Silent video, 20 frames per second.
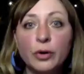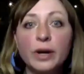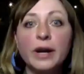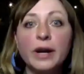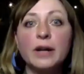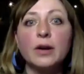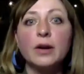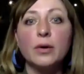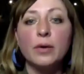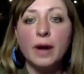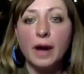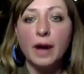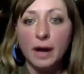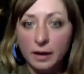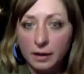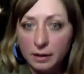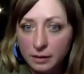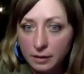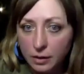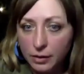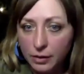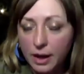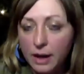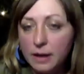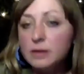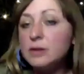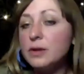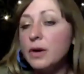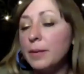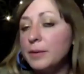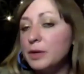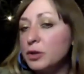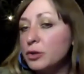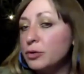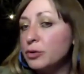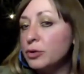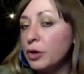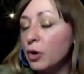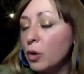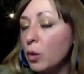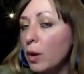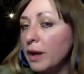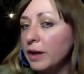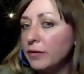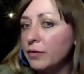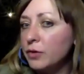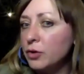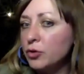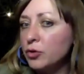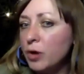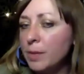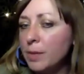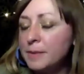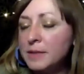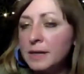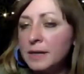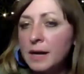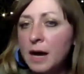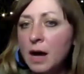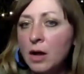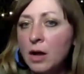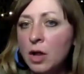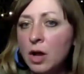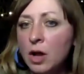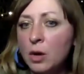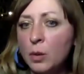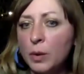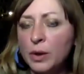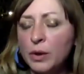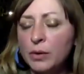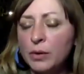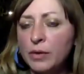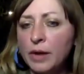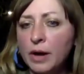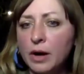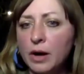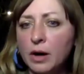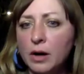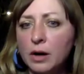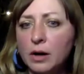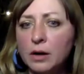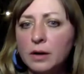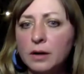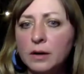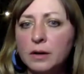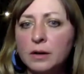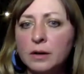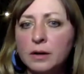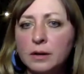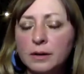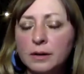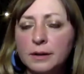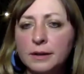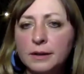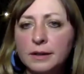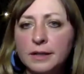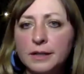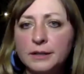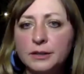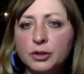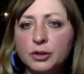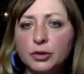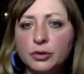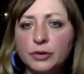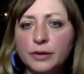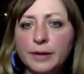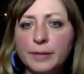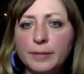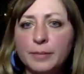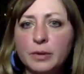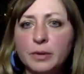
eight, okay, okay. So I mean, you took quite a few trips. And how long were you there each trip?